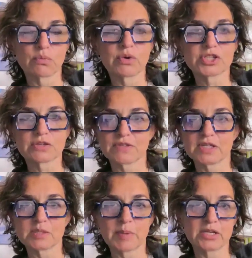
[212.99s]
which of
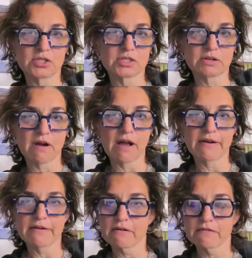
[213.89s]
these patients are
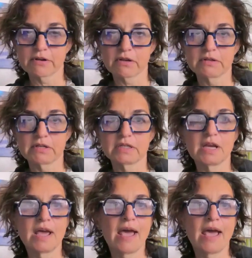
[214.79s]
iron overloaded